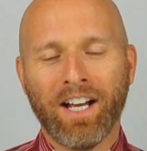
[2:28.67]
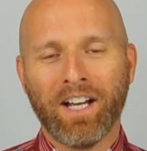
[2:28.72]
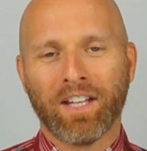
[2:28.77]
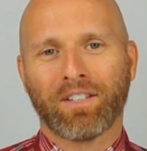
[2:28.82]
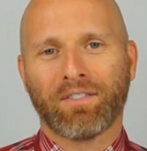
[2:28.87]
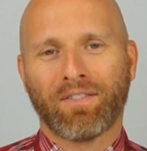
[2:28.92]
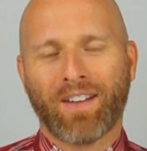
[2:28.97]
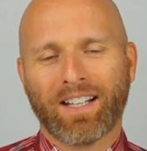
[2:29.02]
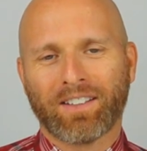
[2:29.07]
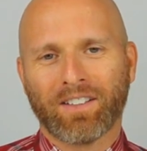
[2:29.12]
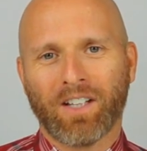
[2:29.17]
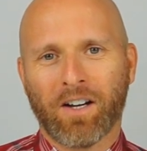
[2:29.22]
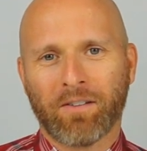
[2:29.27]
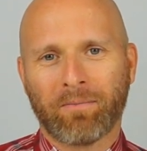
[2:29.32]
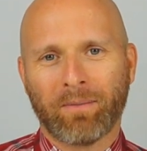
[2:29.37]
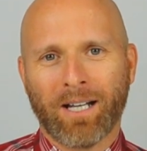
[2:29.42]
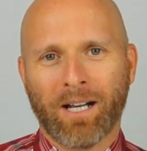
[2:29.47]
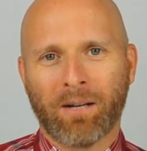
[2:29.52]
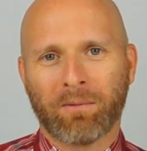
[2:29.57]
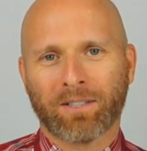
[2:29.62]
The fact that I've
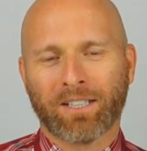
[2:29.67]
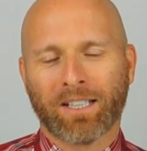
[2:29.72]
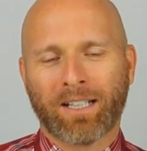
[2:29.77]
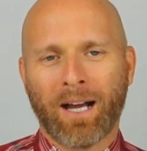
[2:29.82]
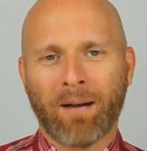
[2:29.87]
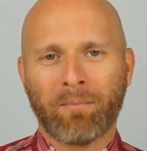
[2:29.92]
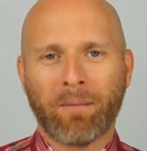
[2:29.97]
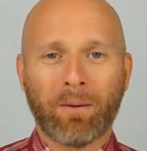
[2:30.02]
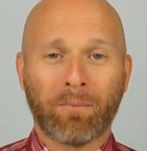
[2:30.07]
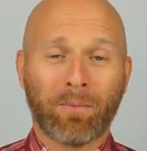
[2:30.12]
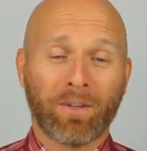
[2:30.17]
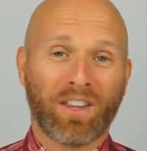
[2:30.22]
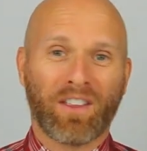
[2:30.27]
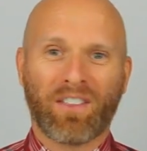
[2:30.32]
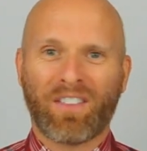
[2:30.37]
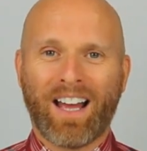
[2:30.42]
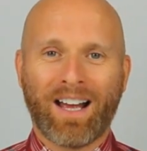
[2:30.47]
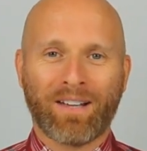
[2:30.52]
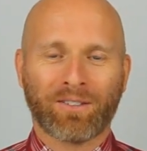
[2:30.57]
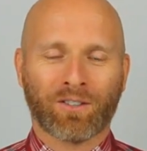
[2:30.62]
been able to come up with a
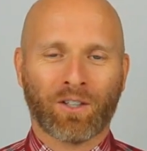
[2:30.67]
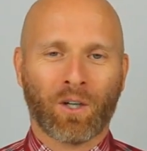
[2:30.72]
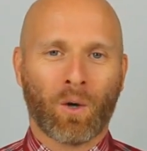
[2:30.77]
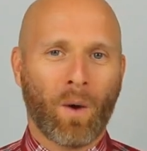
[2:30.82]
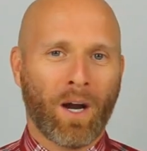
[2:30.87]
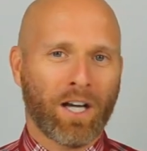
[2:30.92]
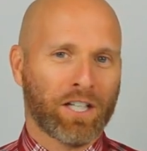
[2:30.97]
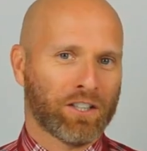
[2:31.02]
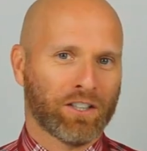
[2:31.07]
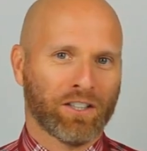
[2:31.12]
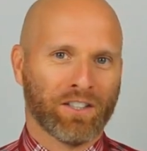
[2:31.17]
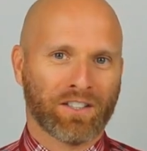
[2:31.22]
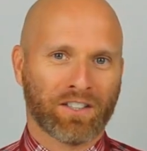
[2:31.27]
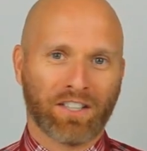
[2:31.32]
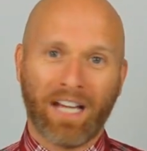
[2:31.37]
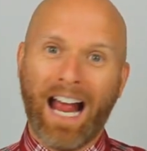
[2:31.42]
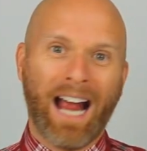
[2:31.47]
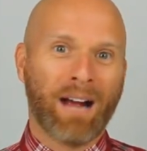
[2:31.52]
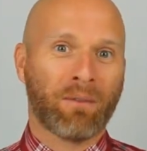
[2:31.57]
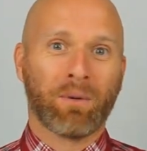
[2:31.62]
thousand
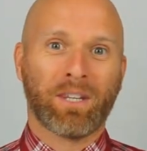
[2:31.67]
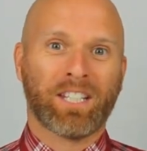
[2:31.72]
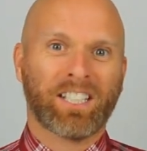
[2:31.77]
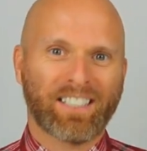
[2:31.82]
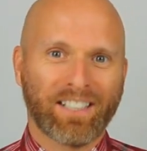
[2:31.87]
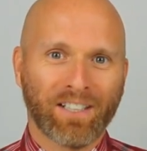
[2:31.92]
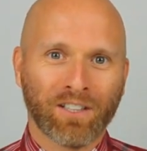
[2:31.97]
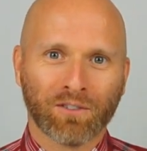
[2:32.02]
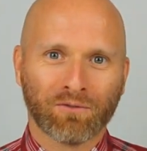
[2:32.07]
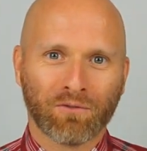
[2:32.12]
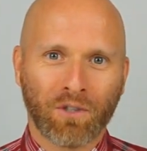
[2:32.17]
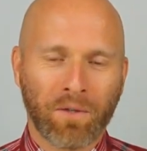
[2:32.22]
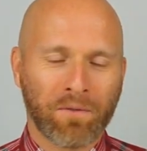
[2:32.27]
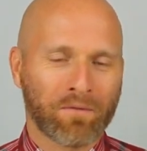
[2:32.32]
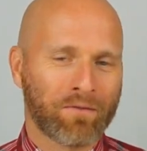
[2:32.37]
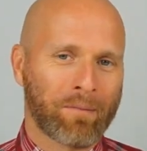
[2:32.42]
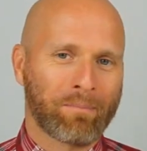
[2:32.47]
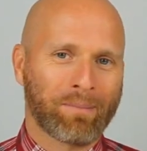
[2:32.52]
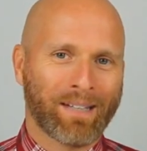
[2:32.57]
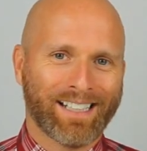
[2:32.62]
questions with still room
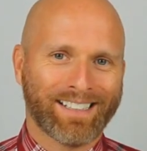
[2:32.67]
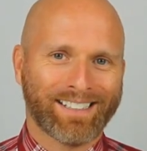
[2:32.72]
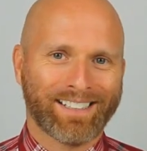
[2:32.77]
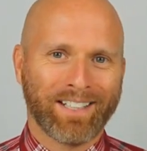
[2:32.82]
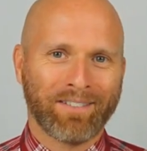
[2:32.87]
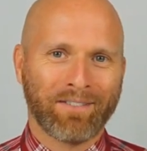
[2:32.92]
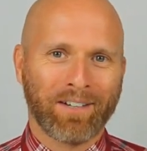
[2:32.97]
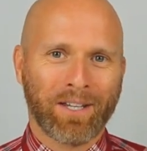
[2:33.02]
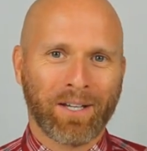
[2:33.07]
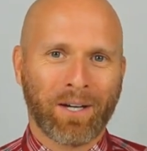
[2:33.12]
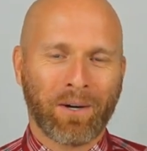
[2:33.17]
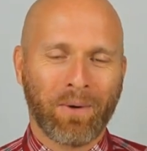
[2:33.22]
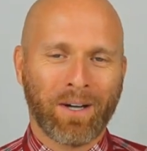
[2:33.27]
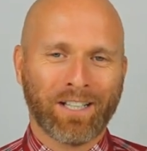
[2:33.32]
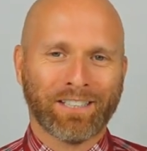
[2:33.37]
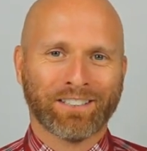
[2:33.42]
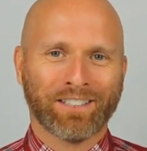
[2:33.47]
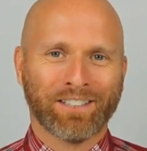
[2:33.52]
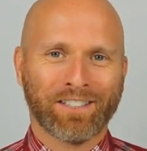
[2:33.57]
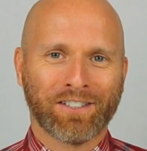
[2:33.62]
for plenty of other
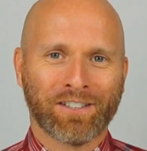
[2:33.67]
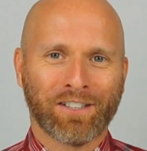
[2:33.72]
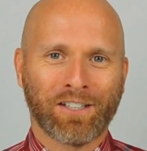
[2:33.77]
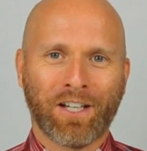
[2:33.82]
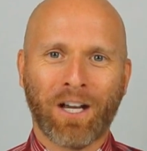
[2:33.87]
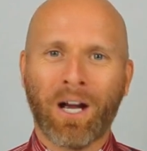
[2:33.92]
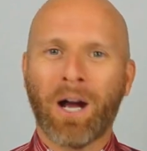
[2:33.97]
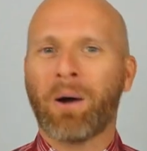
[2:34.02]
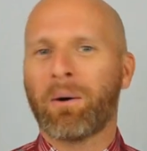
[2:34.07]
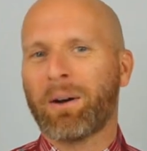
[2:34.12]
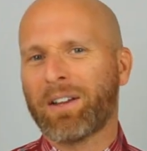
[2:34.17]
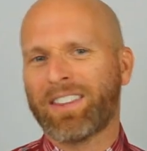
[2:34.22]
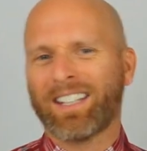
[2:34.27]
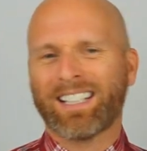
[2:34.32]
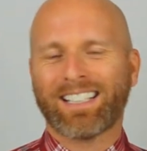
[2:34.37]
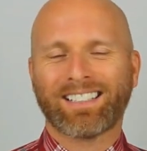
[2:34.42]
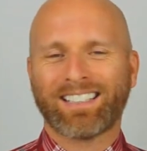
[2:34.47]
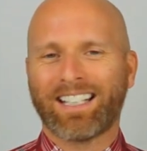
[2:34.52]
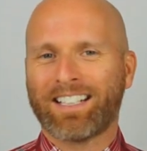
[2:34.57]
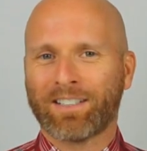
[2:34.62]
questions to go, I
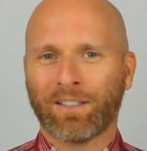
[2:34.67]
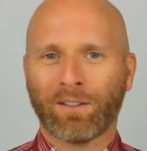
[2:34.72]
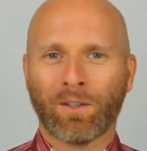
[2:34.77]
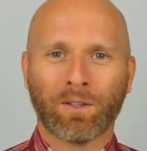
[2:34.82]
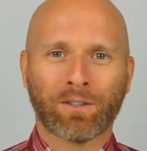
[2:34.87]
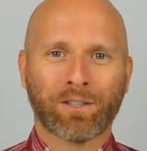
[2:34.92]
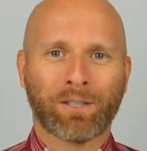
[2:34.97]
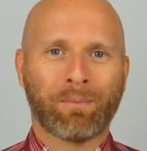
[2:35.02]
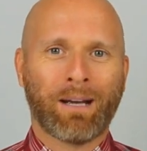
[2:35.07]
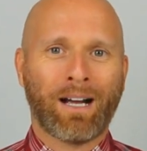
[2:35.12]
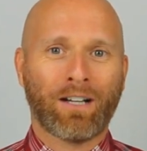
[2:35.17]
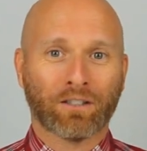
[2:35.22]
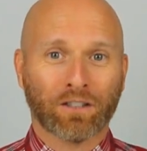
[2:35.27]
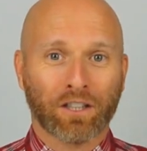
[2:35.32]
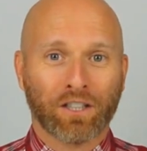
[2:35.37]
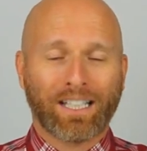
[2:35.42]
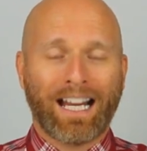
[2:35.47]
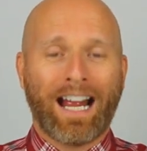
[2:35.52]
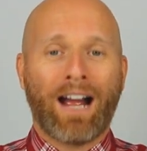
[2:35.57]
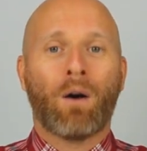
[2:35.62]
think says a lot about
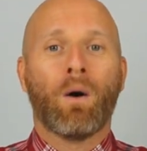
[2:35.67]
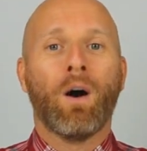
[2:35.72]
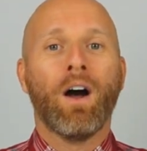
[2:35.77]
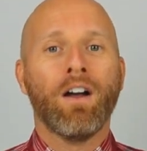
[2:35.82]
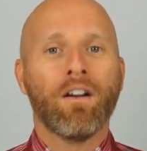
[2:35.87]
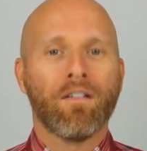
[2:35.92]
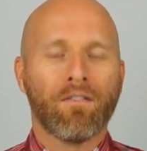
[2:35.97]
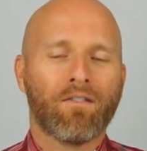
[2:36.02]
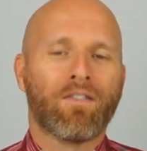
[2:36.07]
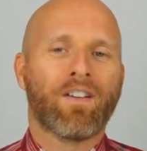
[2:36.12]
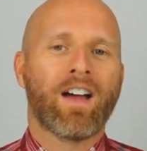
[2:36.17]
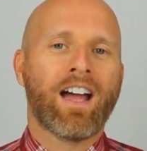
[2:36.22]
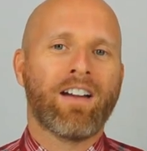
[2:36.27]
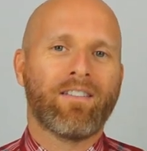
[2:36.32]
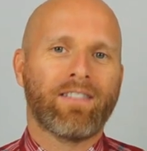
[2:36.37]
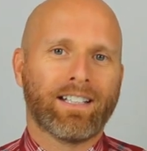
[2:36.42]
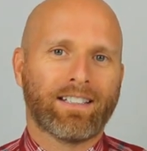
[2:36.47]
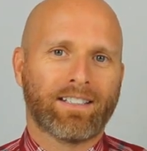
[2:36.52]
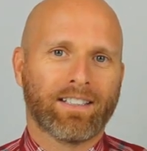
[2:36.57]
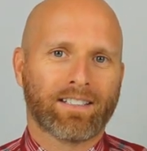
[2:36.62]
just how
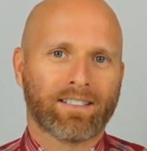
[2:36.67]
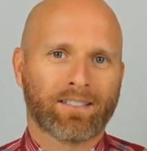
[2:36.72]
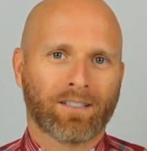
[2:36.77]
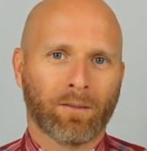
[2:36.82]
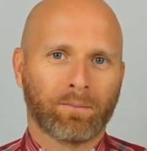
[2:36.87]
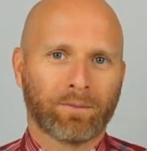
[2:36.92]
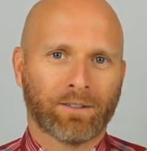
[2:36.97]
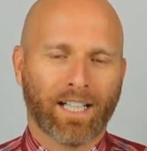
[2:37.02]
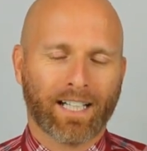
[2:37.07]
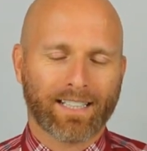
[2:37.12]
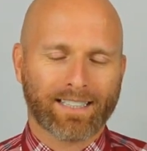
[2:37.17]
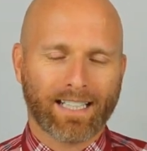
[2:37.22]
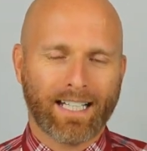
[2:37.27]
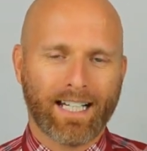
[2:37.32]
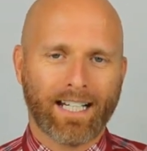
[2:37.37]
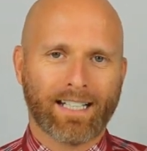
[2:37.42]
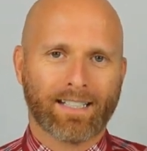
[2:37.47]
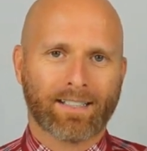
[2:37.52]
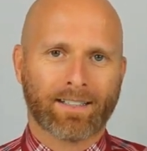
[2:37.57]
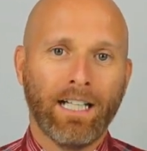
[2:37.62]
varied this subject
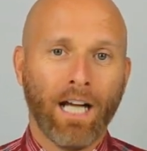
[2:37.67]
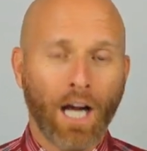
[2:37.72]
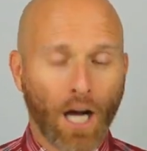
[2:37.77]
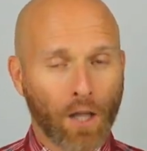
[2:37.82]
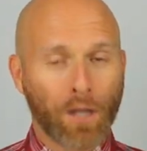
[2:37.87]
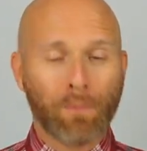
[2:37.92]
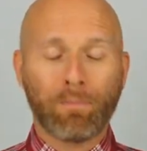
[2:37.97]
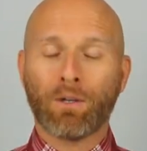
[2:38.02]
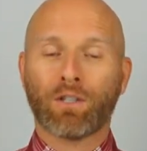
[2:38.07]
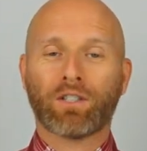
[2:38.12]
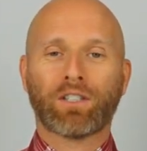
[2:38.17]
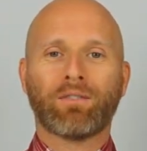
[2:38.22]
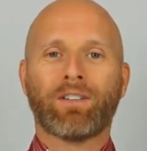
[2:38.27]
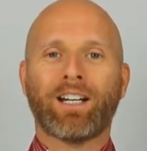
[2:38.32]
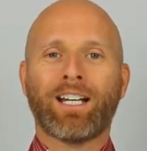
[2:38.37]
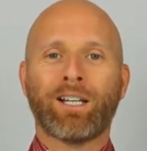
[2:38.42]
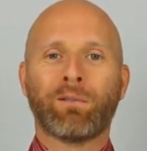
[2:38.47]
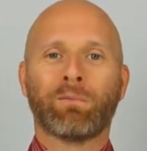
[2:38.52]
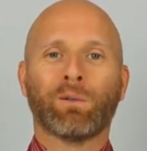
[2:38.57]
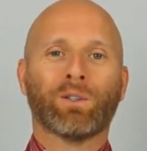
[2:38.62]
is. And the book's
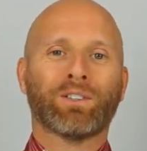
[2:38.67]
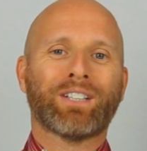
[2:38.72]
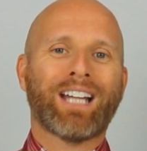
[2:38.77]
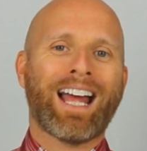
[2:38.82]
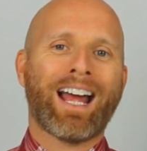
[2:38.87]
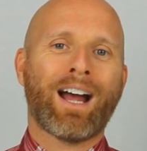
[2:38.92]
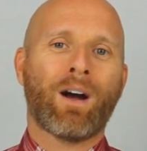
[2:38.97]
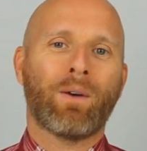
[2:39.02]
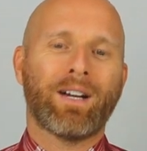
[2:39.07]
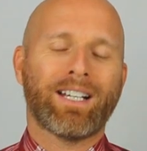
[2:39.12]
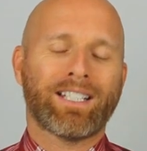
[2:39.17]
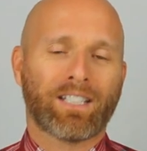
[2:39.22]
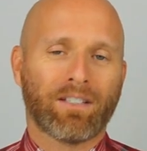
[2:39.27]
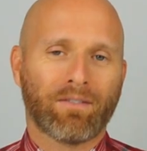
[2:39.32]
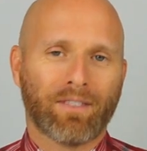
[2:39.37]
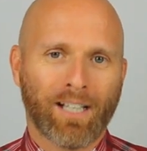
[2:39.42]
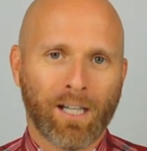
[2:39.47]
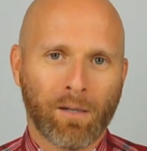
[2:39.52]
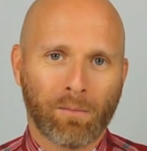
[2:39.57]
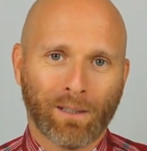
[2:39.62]
available now, it's
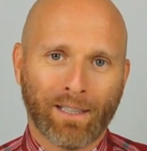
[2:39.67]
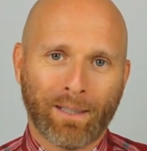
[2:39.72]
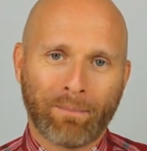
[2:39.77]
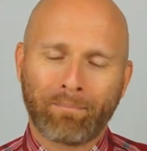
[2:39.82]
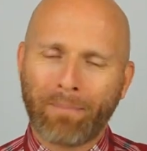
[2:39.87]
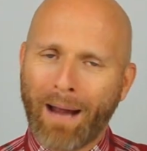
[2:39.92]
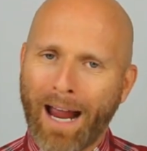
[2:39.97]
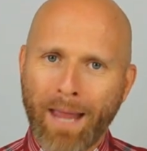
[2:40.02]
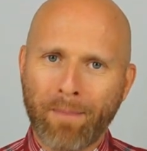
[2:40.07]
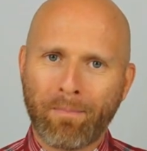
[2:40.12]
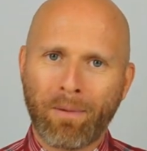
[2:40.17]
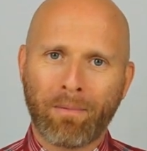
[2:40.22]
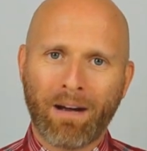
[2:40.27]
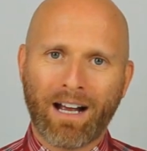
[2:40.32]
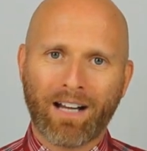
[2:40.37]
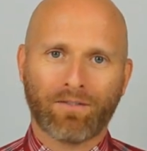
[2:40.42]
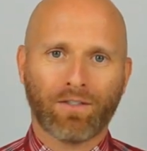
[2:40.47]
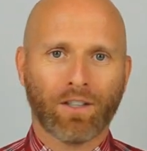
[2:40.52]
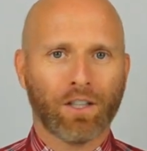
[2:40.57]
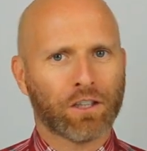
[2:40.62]
available in
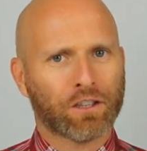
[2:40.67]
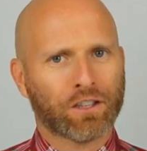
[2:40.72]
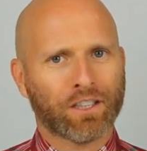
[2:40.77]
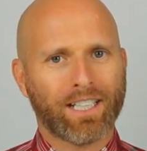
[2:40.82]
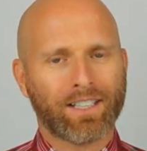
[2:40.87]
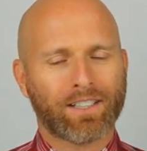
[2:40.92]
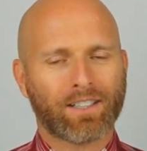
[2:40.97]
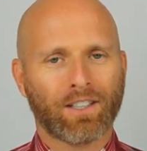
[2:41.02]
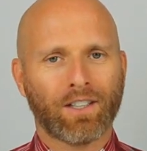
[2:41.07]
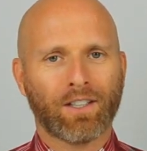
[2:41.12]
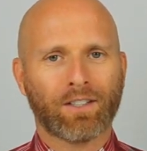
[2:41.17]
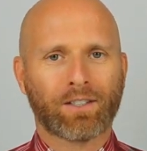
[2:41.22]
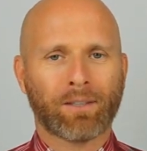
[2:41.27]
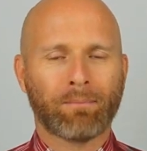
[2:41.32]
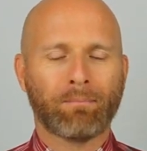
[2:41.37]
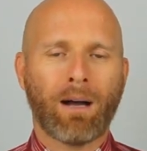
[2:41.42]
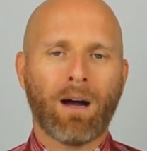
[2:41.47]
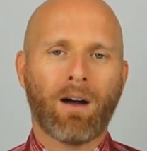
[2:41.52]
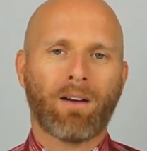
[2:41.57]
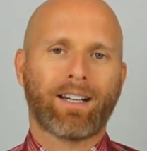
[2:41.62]
paperback version in
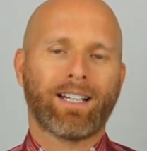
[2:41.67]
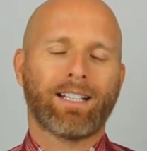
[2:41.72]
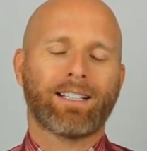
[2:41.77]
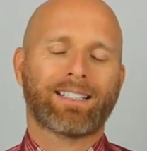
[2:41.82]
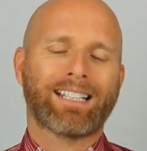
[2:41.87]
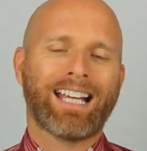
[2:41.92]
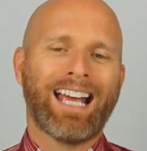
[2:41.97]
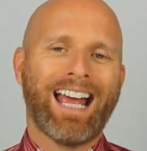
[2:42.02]
certain markets,